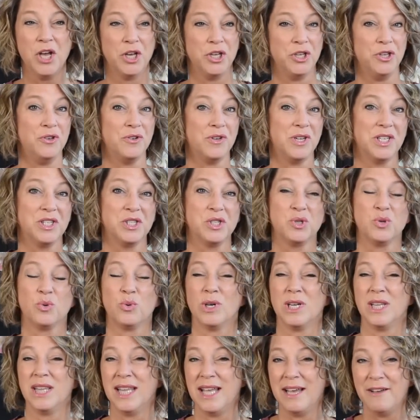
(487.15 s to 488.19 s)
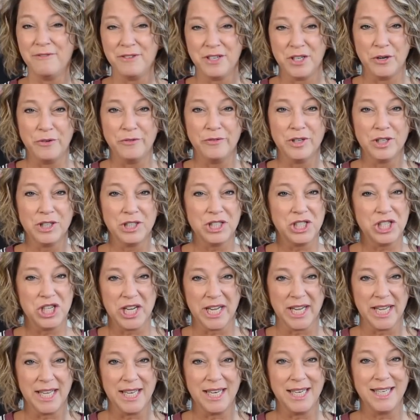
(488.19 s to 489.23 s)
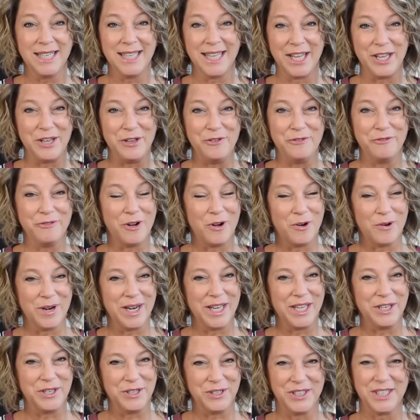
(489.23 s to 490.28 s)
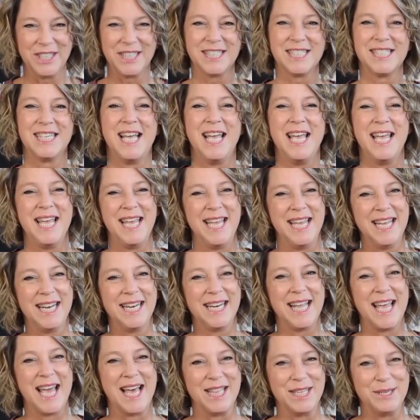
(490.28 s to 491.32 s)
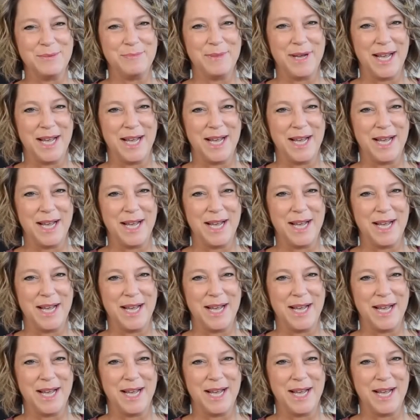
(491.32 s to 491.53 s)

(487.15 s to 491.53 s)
You can store leftover chicken that you've already cooked in gallon